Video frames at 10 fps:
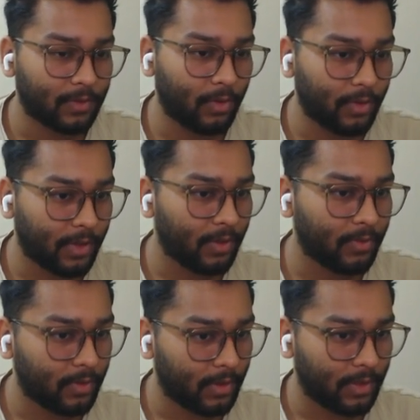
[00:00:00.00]
if I scroll
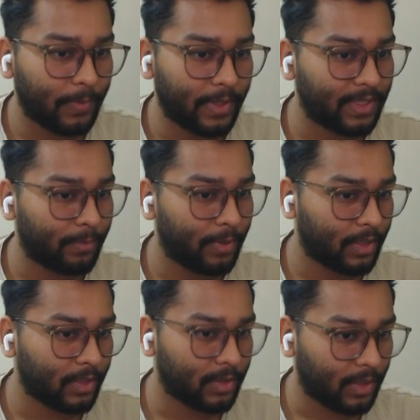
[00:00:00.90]
down in the base
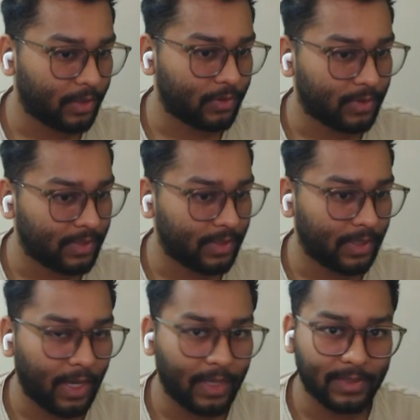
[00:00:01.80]
application, I should
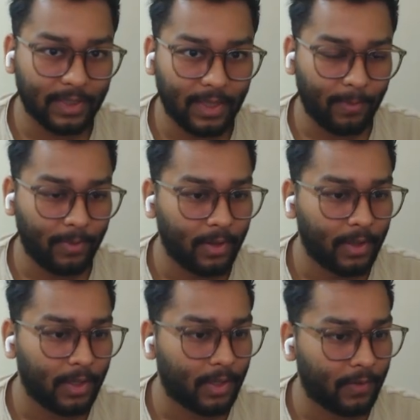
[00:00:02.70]
see
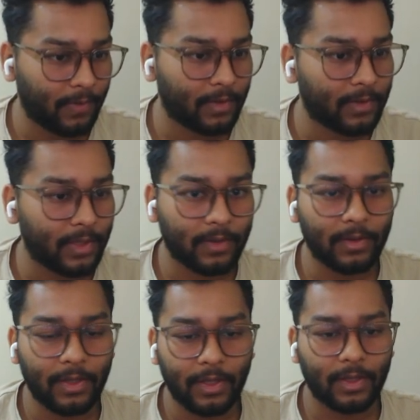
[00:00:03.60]
IsaacLab. If I
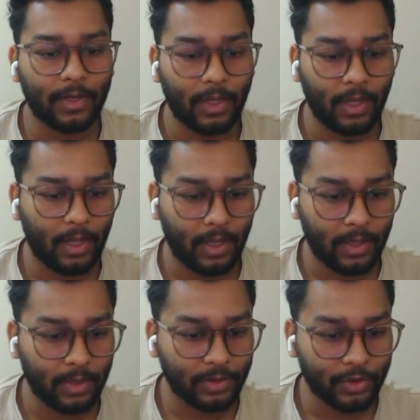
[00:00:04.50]
click on it,
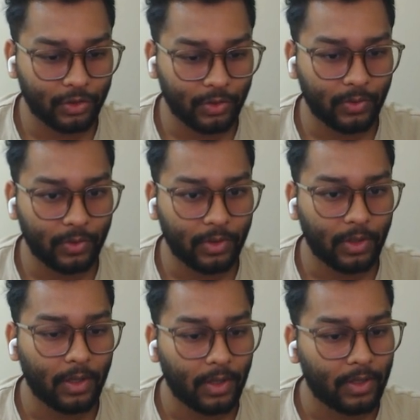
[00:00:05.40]
I
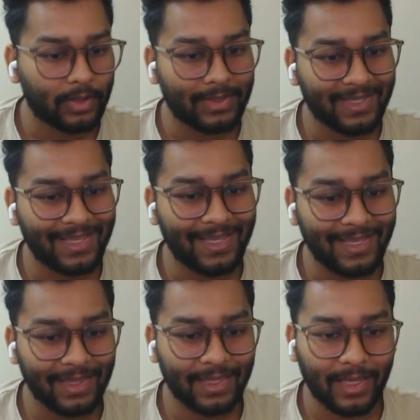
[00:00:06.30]
should
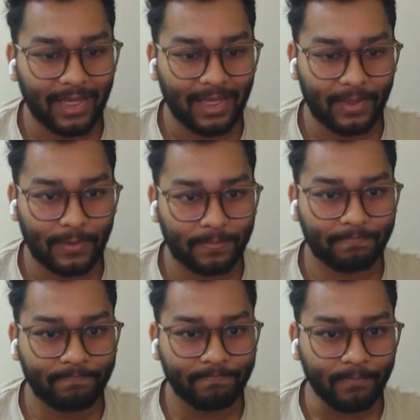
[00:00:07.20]
see
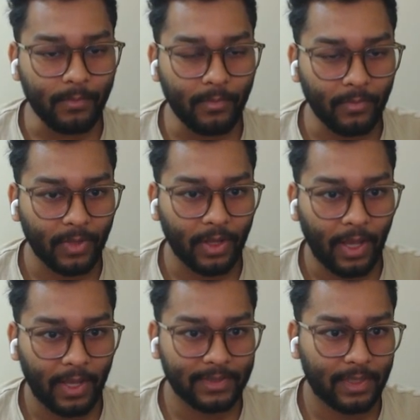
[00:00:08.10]
the
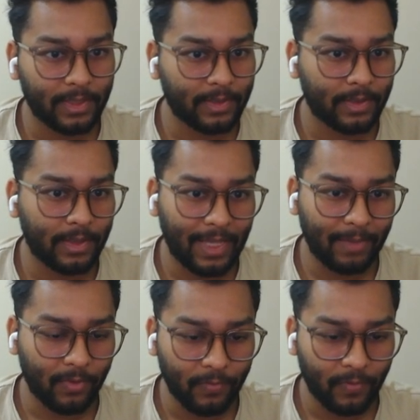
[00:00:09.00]

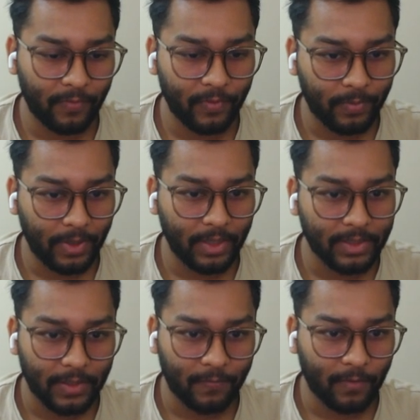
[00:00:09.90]
IsaacLab overview
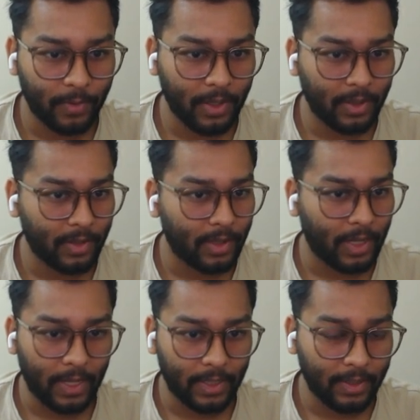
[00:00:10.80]
page, and from here